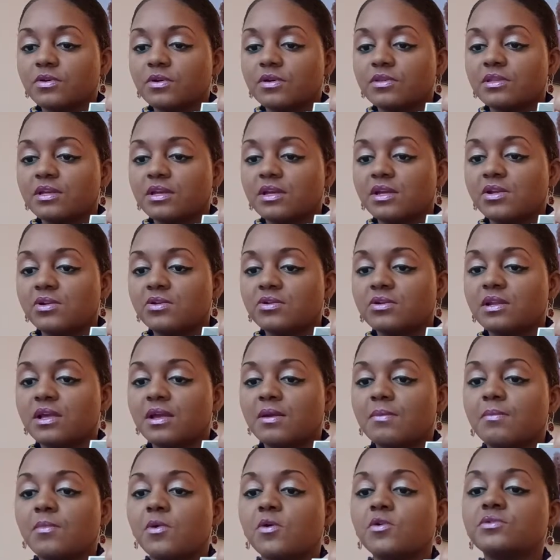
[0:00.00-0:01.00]
on the
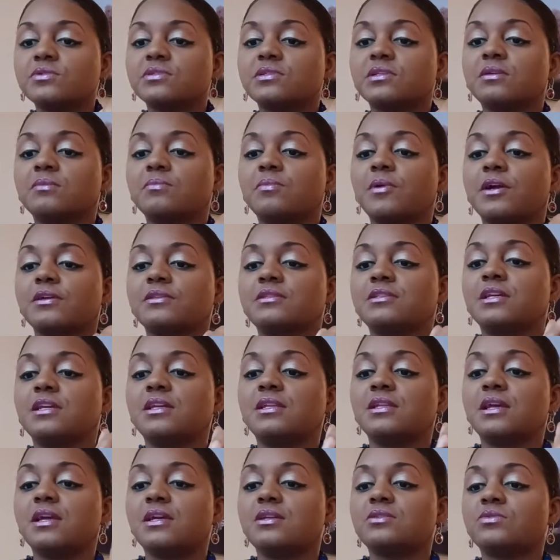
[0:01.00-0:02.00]
internet, mostly by
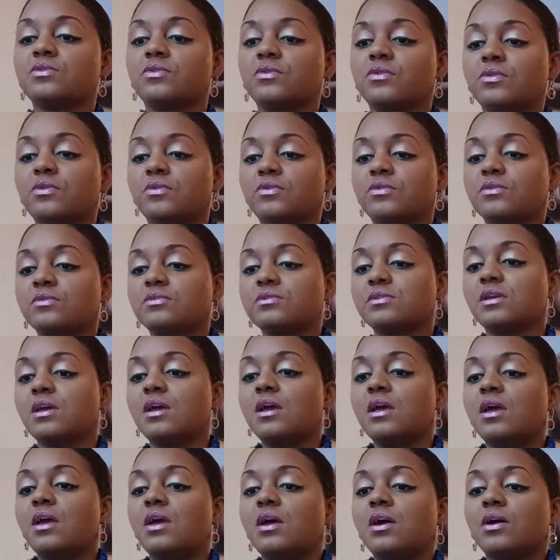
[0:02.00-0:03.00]
teenage girls.
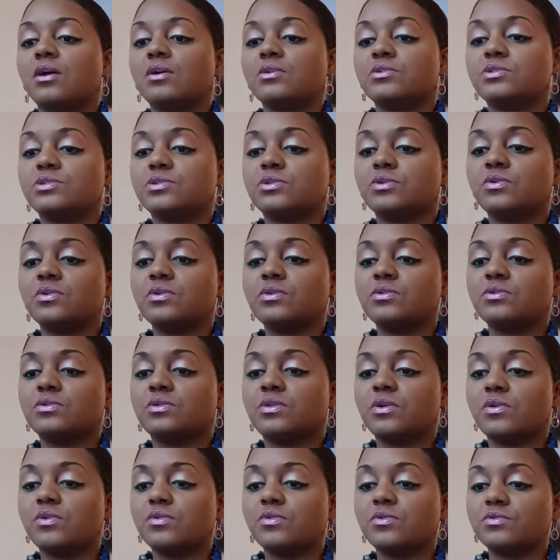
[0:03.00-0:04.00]
Assured
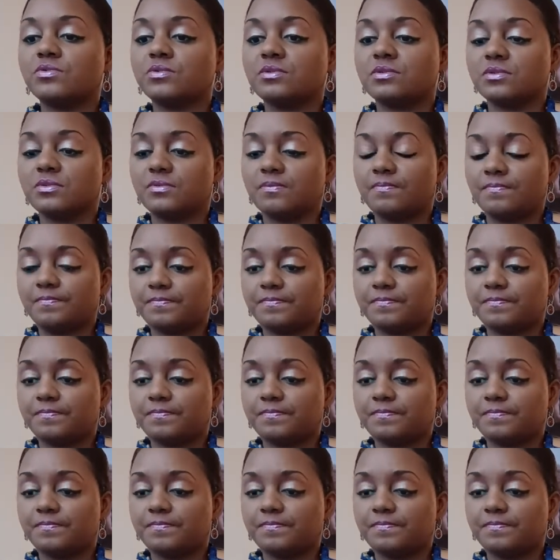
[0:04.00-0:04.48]
those